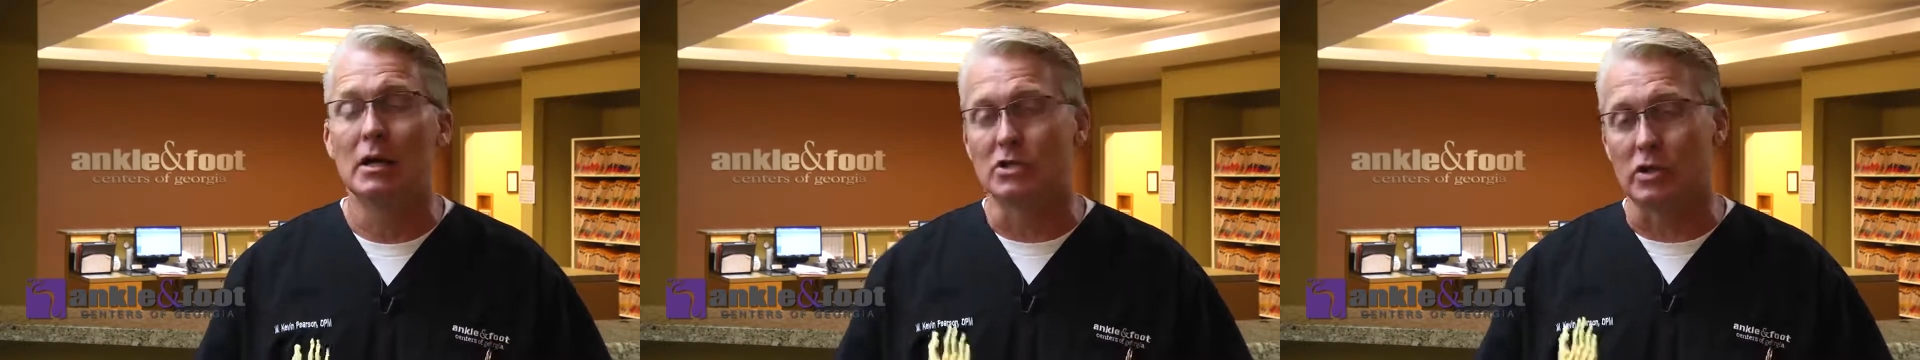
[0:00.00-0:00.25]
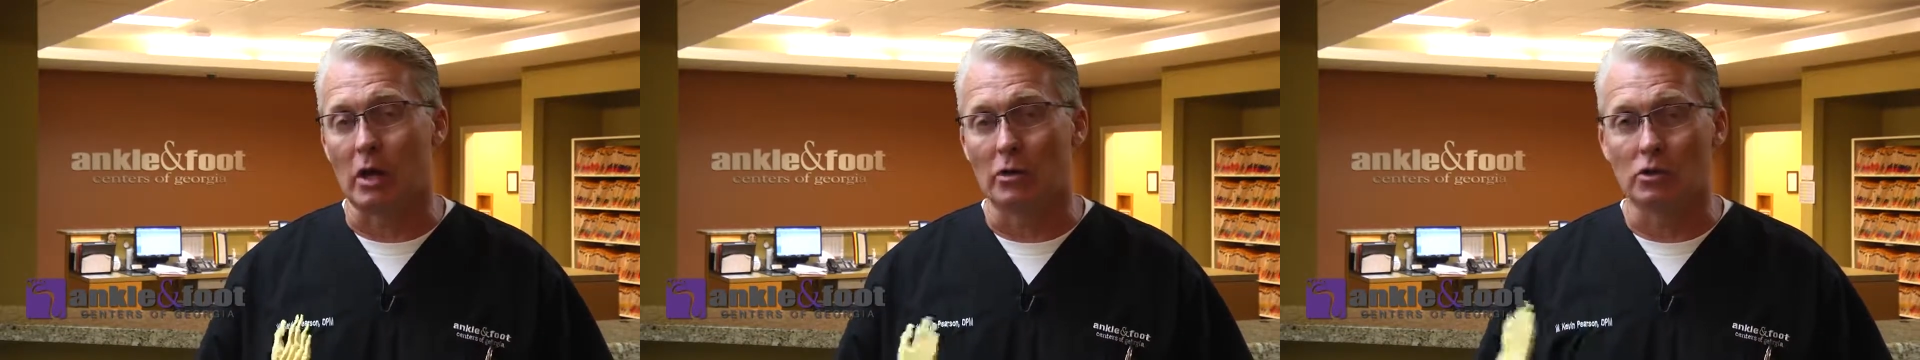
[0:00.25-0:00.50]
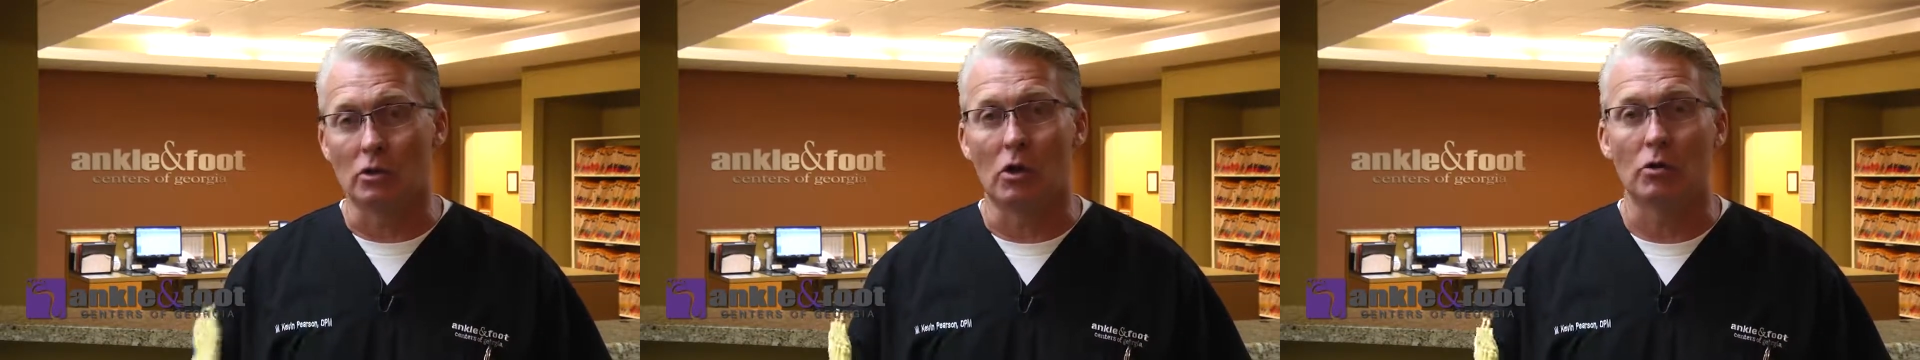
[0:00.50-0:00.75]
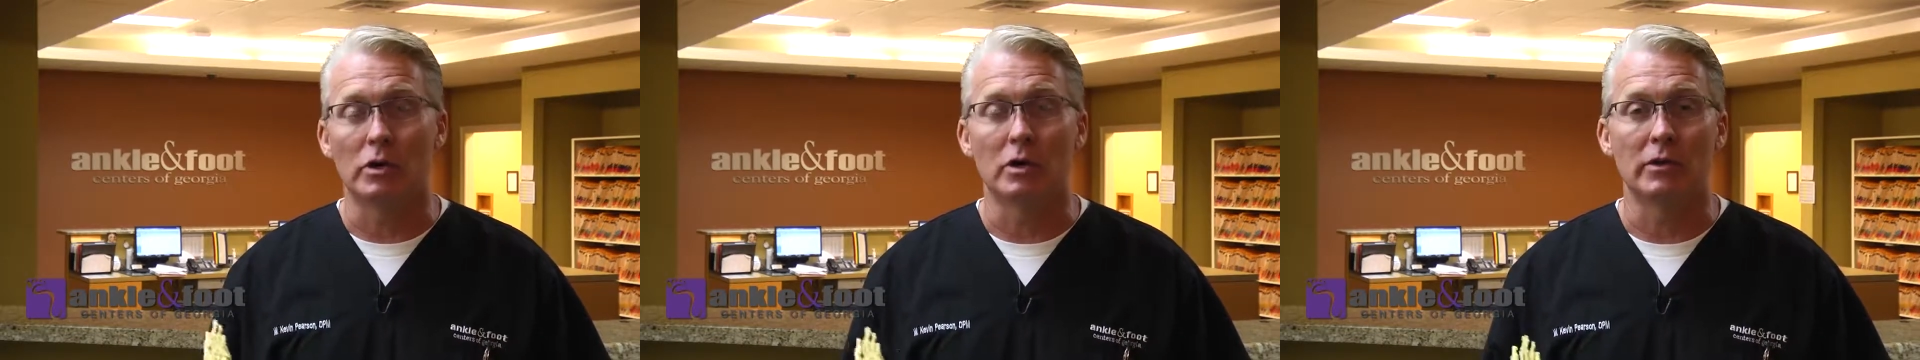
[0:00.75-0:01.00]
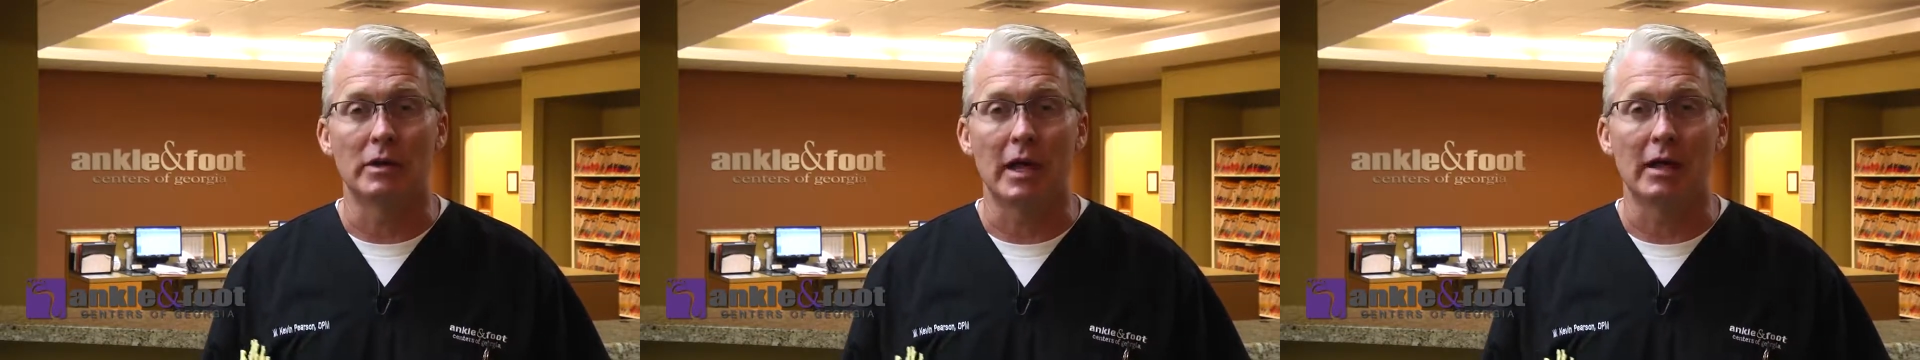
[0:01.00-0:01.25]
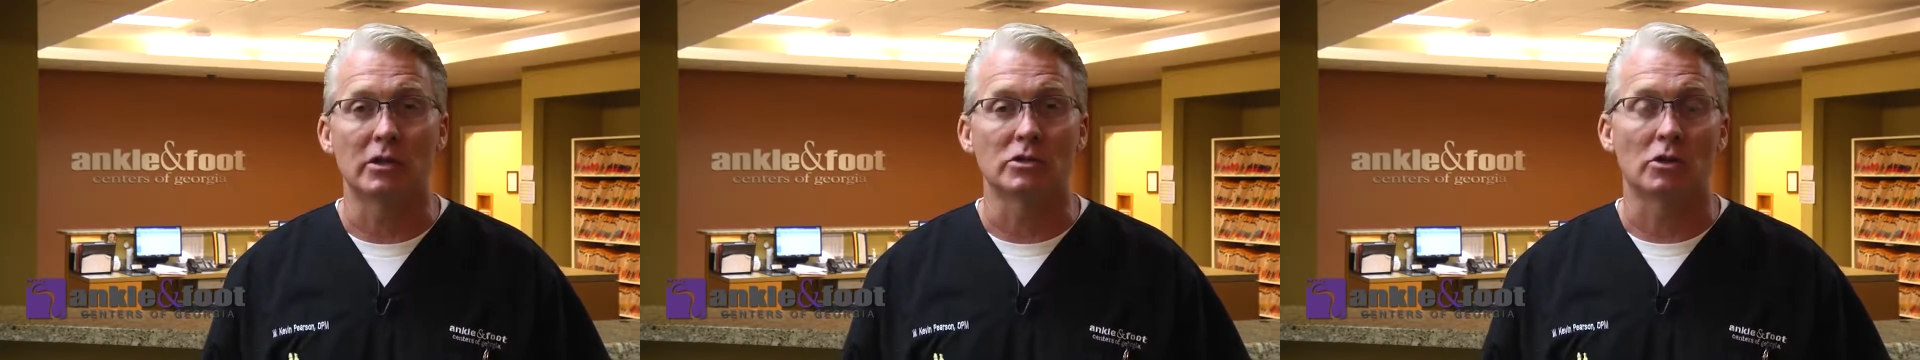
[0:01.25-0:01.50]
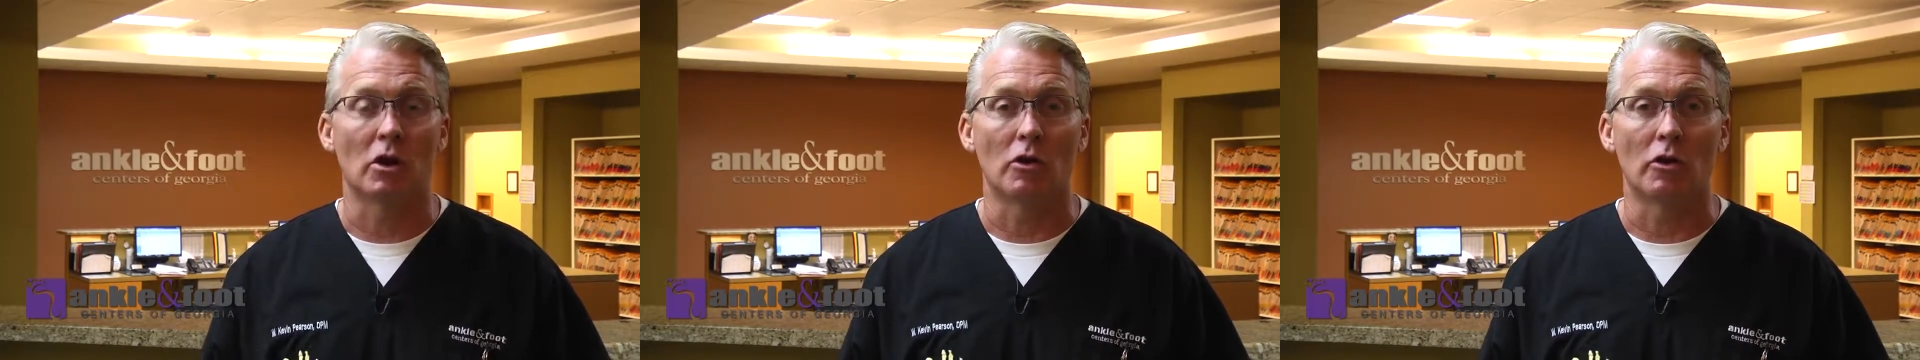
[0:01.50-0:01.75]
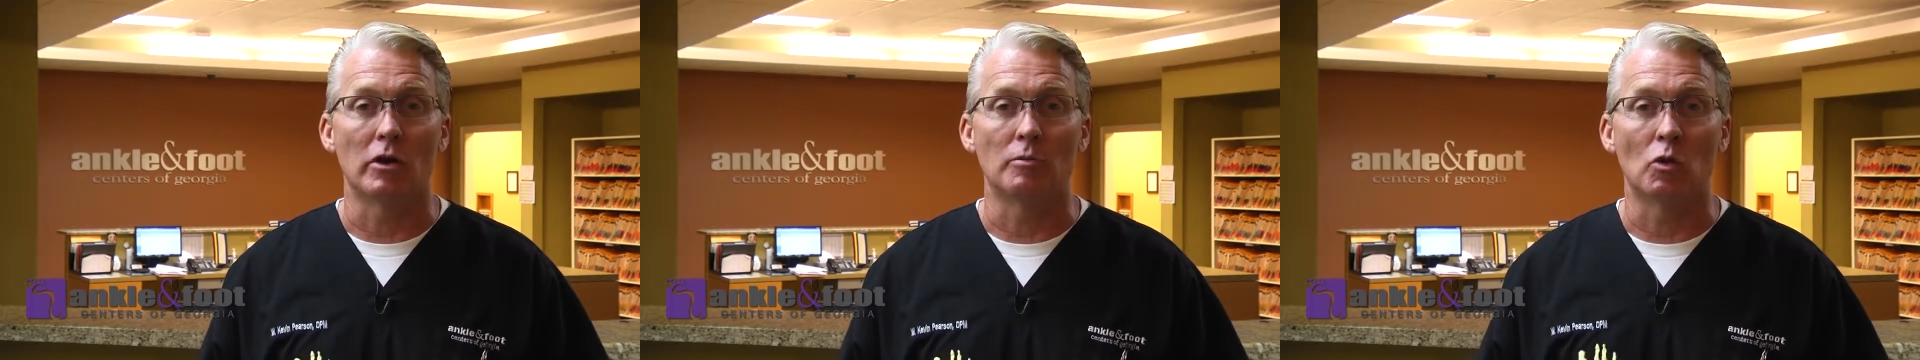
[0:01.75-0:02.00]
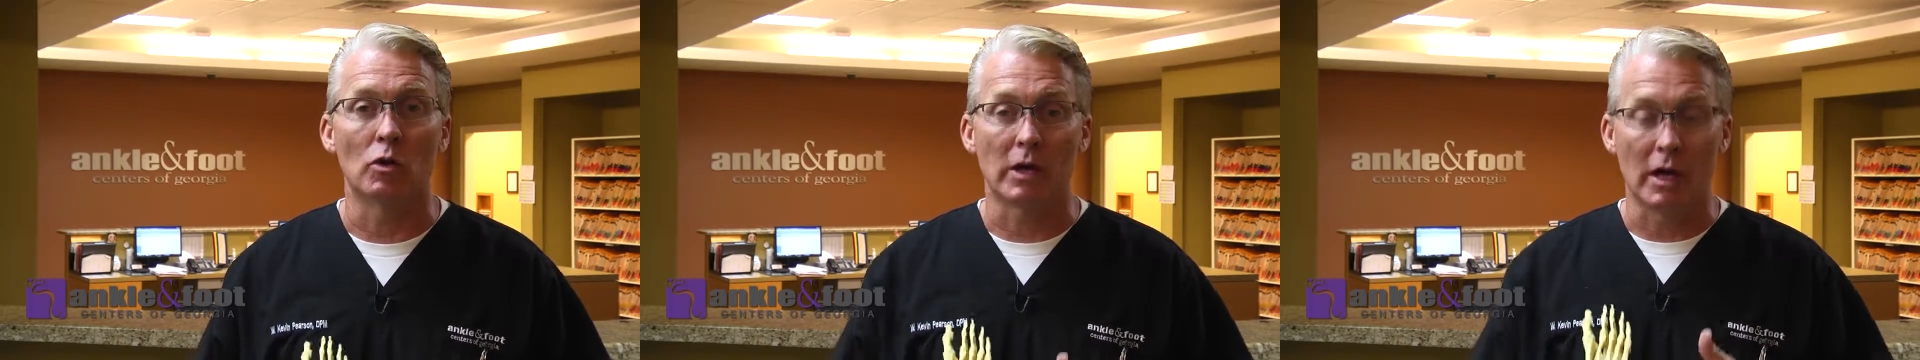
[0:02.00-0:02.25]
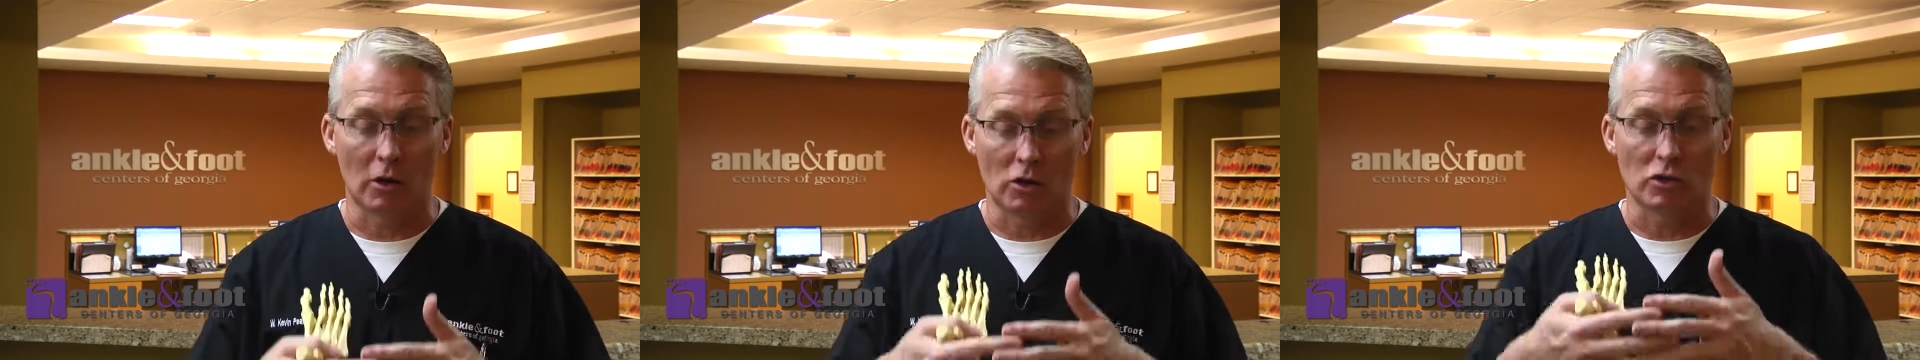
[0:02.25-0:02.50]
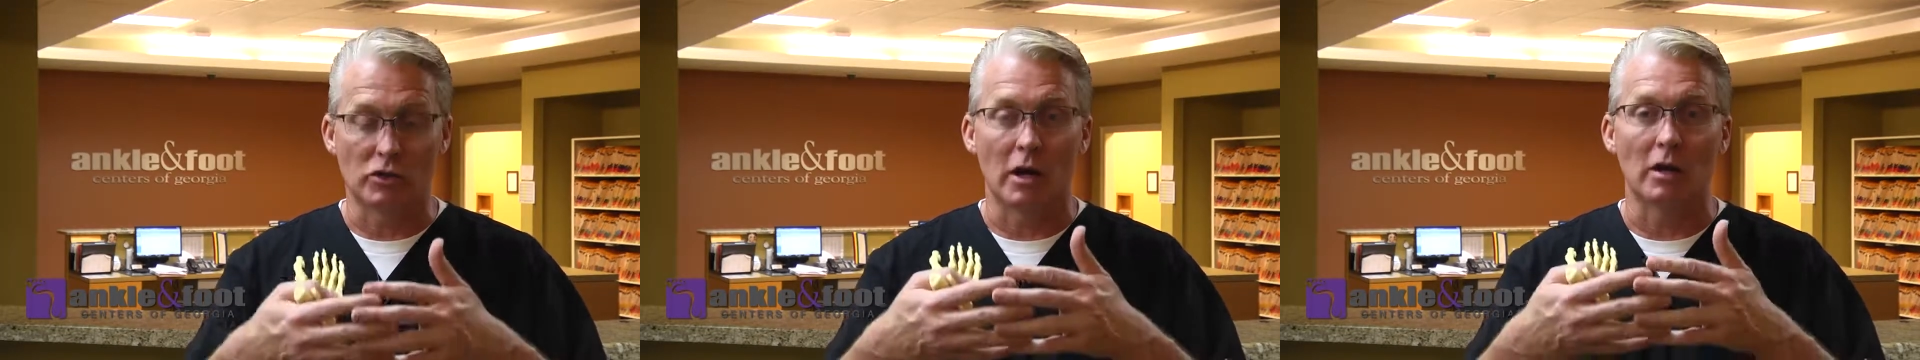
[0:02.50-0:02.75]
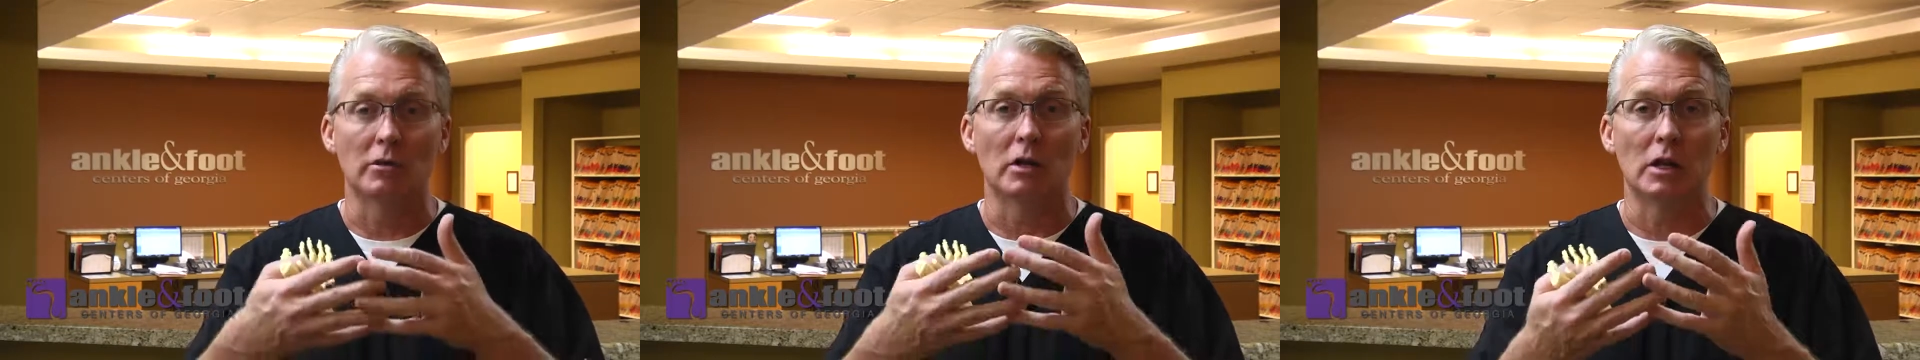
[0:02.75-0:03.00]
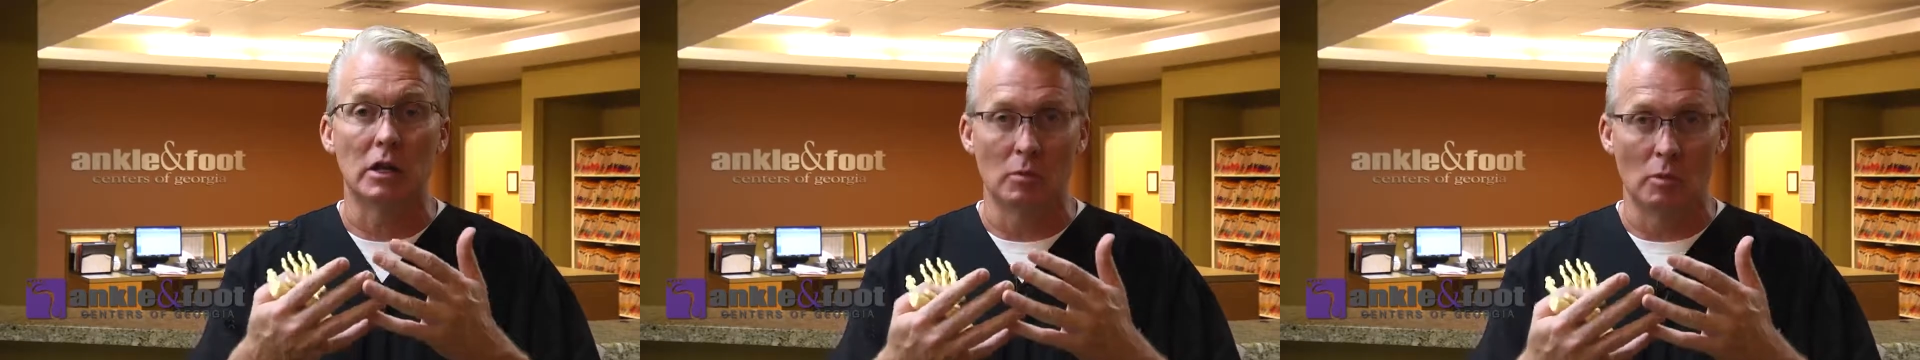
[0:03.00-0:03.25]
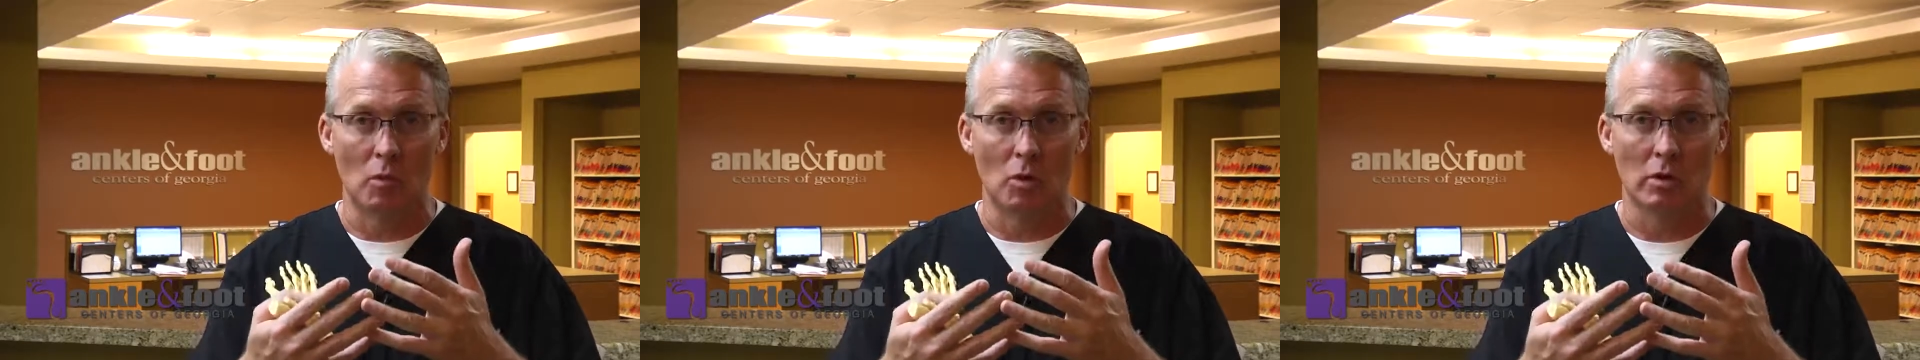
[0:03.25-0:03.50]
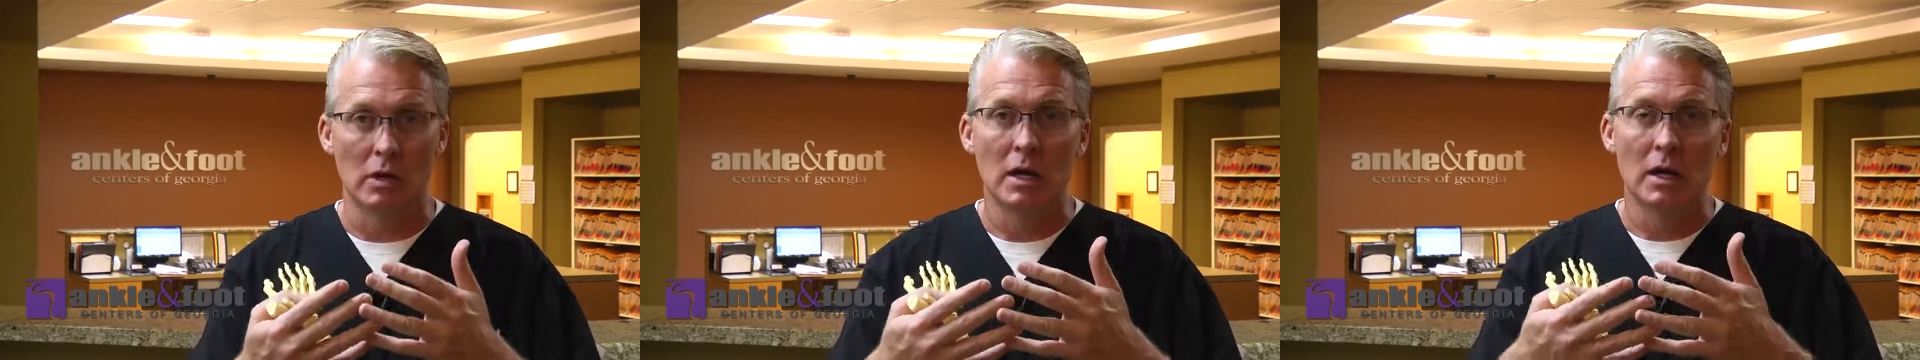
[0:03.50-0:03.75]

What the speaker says: Stay on it too long during the day and it can start hurting more again because you're tearing the ligament more.